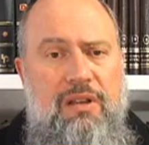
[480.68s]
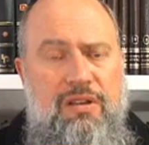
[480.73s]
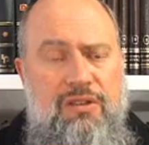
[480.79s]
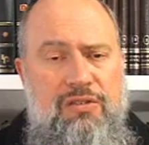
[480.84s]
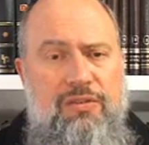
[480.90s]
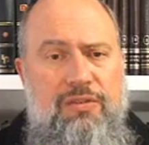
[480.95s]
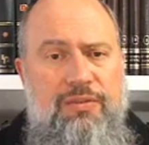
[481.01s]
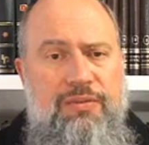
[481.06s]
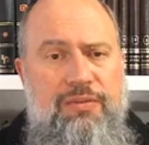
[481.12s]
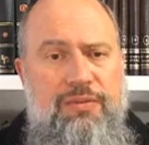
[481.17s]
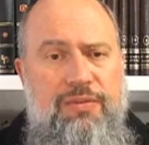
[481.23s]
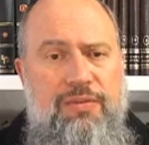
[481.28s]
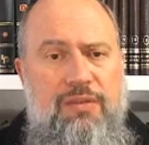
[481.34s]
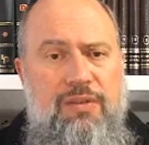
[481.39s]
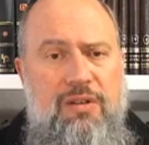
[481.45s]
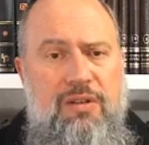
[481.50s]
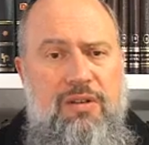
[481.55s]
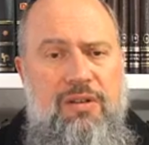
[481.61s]
That is true.
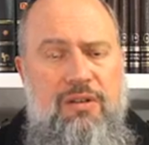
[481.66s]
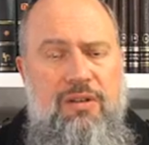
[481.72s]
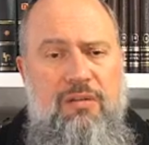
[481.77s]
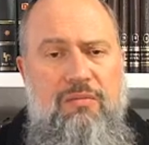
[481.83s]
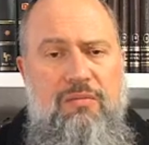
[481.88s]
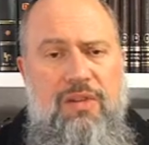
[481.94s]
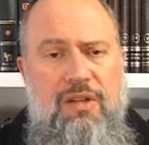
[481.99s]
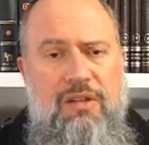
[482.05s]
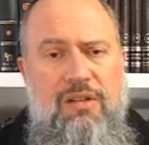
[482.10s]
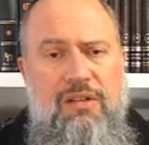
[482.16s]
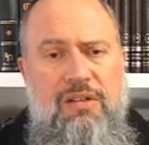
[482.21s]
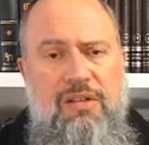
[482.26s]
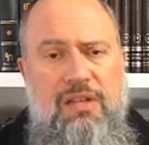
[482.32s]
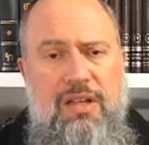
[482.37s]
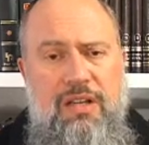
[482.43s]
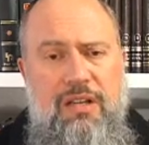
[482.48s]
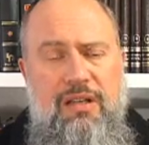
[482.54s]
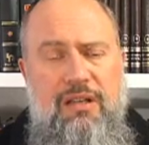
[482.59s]
But it
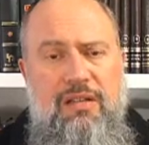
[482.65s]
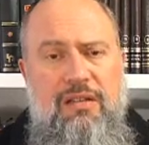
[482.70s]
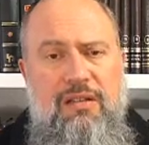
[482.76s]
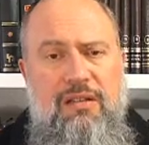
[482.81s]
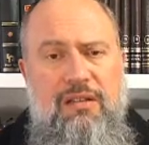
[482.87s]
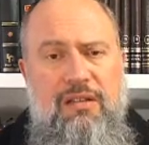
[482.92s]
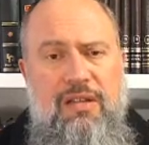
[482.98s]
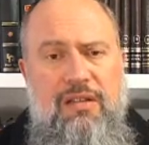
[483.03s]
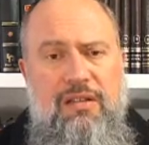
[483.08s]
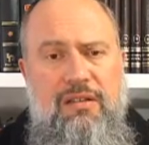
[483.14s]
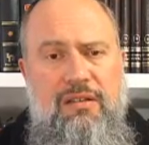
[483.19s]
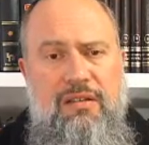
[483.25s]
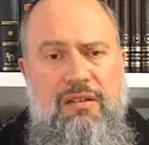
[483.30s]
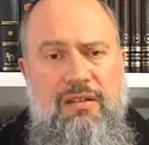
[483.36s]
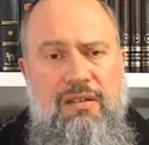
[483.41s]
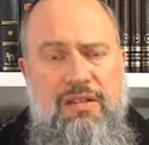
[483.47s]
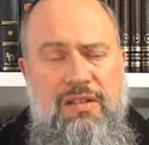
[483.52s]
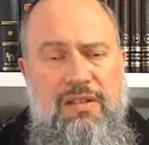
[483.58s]
is clear that
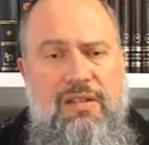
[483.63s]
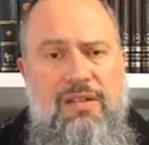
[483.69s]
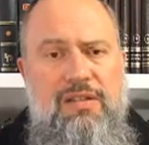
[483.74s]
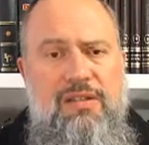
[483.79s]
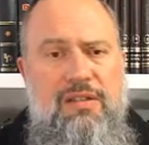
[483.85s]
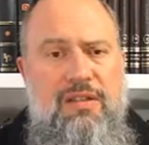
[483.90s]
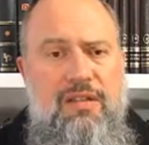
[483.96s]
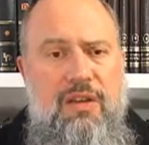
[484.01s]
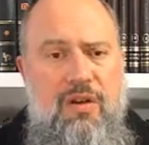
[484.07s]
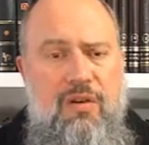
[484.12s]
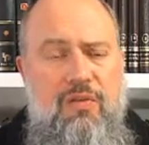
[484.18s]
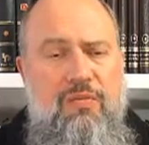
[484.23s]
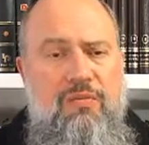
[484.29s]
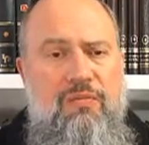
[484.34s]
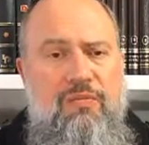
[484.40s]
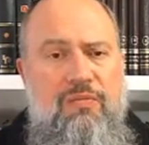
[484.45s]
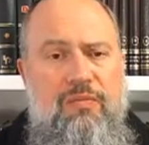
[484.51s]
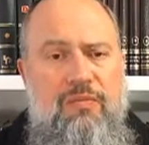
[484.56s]
this is the
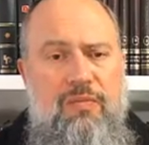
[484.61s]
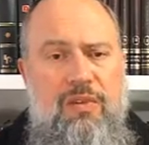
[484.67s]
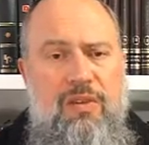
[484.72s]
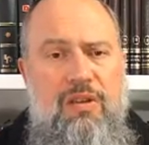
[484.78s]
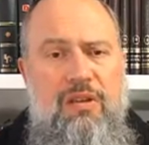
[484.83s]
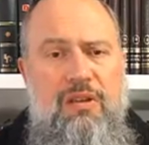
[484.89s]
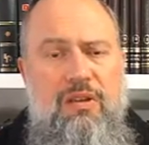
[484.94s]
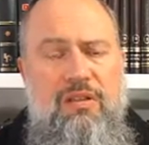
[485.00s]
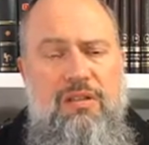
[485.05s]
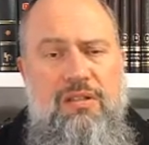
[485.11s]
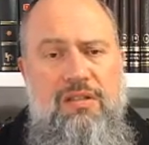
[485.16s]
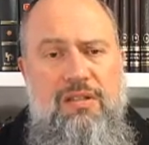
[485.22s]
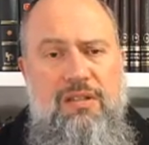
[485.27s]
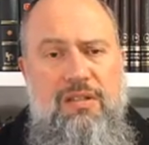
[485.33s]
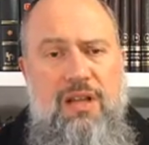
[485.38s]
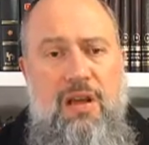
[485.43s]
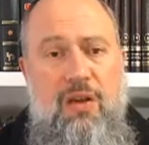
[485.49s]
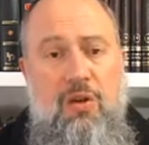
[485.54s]
home, this
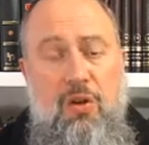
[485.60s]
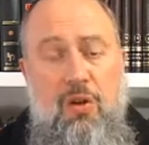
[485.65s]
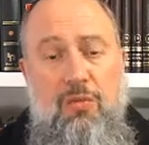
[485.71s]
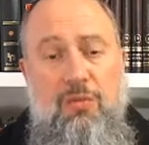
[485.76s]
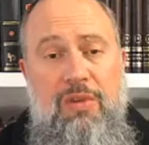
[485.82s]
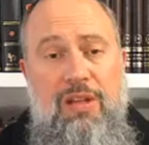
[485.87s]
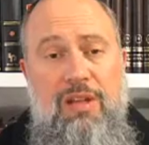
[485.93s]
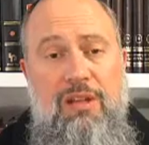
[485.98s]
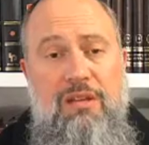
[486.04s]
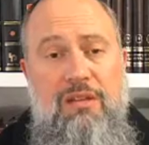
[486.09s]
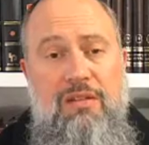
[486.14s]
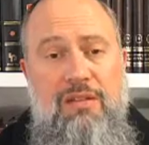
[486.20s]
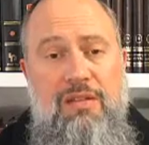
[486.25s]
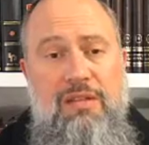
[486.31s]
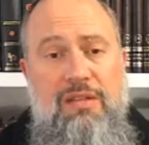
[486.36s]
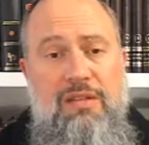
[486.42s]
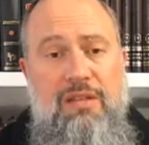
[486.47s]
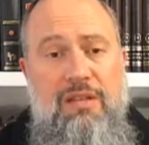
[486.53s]
is our homeland,
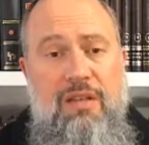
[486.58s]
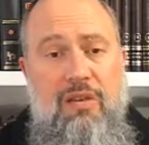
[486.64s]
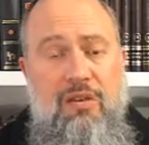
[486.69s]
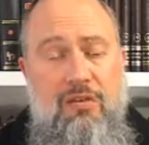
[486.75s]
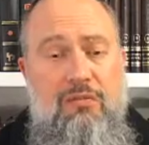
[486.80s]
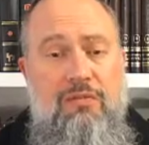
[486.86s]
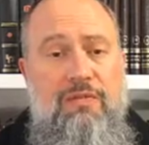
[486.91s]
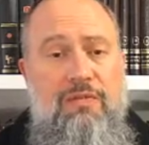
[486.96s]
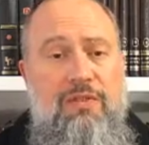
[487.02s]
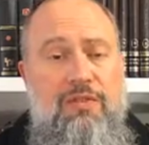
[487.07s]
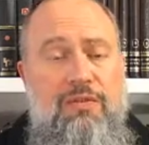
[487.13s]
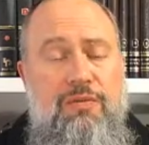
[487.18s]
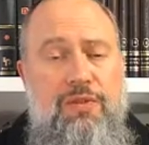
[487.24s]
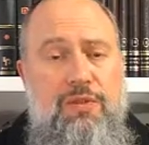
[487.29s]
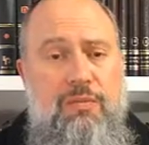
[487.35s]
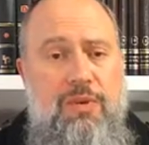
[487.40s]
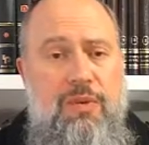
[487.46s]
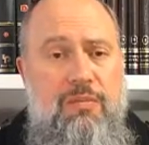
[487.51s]
this is the home of the
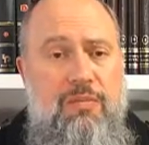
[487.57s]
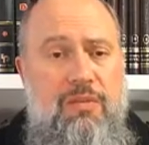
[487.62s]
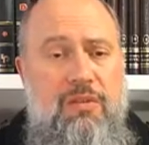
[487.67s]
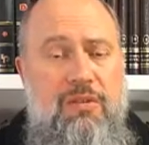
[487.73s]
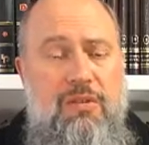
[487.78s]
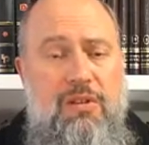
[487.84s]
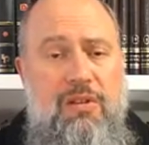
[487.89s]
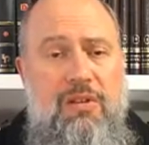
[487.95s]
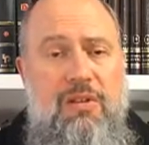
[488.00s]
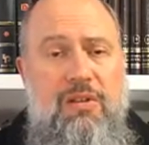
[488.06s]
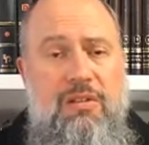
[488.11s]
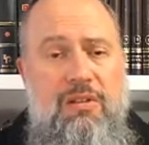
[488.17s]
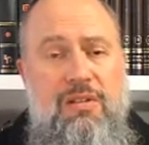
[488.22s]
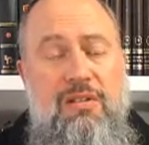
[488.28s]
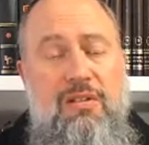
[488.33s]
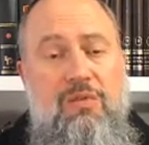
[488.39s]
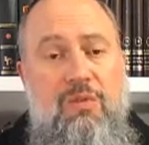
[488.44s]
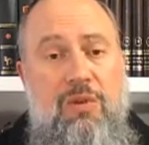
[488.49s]
Jewish people,
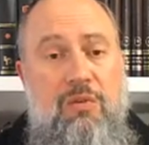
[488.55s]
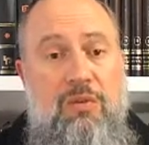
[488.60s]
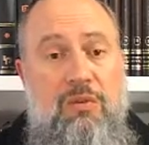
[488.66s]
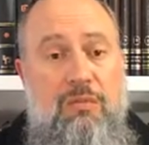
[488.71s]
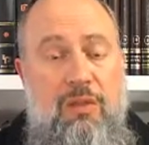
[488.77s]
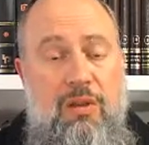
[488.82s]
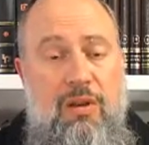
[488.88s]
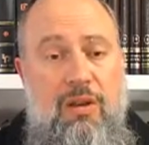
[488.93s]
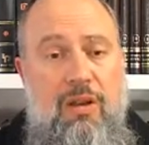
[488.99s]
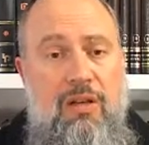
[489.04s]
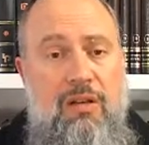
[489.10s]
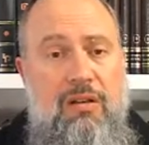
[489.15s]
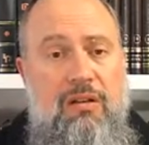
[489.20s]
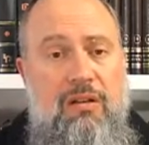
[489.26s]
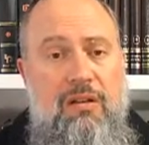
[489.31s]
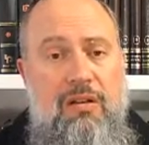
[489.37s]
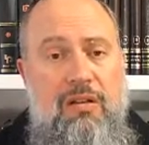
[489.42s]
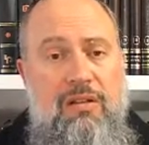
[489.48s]
this is where we
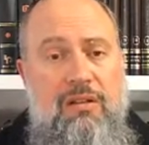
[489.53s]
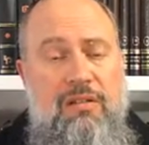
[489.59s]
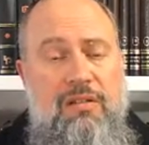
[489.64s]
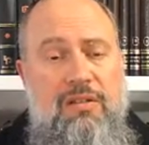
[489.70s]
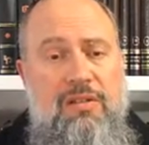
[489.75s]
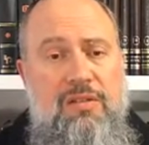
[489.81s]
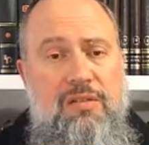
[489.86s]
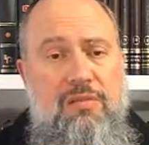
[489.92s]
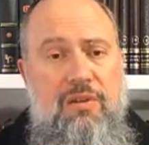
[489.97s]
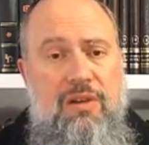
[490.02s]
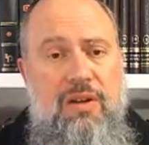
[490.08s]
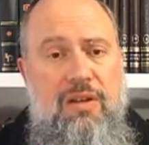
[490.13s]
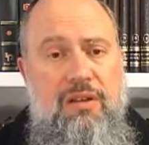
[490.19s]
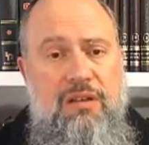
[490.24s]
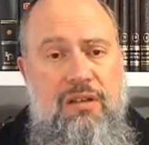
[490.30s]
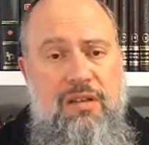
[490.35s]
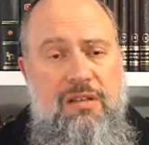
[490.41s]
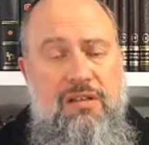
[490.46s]
belong, and this is where
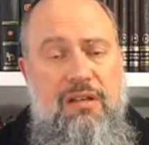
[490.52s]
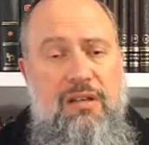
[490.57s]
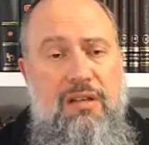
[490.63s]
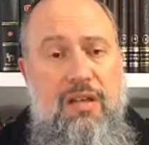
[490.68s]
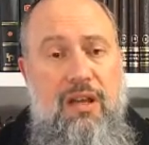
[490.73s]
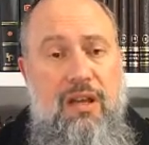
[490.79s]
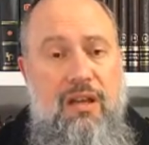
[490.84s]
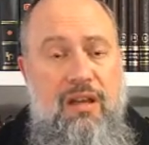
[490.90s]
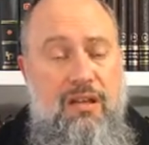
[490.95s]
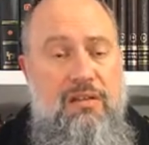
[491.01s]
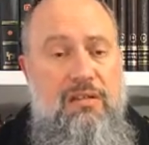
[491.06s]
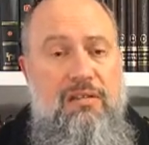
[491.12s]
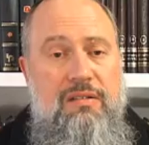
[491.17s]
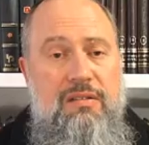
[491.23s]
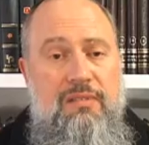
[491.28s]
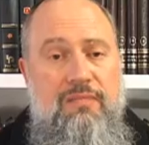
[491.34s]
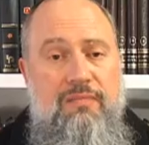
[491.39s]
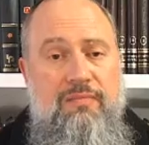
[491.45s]
our destiny
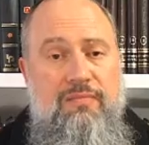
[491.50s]
lies.